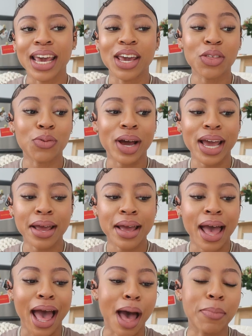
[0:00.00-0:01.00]
Either way,
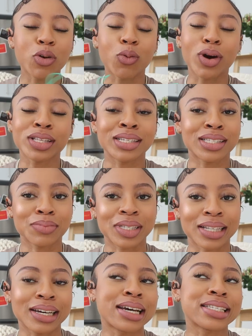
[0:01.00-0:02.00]
I've been wanting some
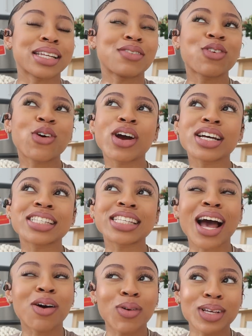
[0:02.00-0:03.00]
studs, and of
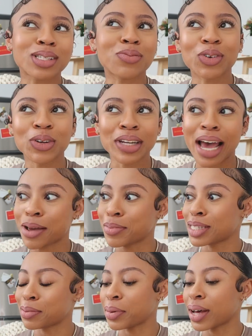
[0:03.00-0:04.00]
course, I want some real
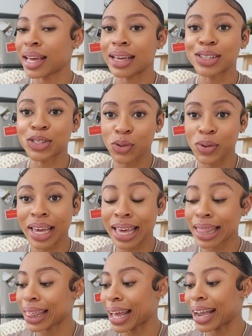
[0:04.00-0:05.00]
diamonds. But until we
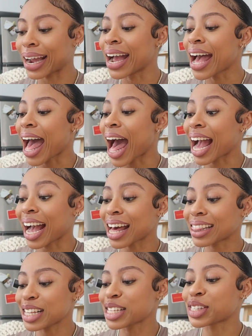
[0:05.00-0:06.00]
get there, I
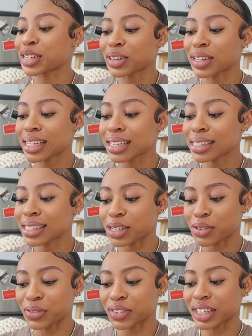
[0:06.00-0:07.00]
got these sterling
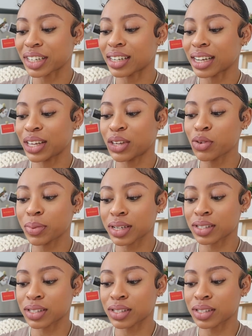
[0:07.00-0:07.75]
silver cubic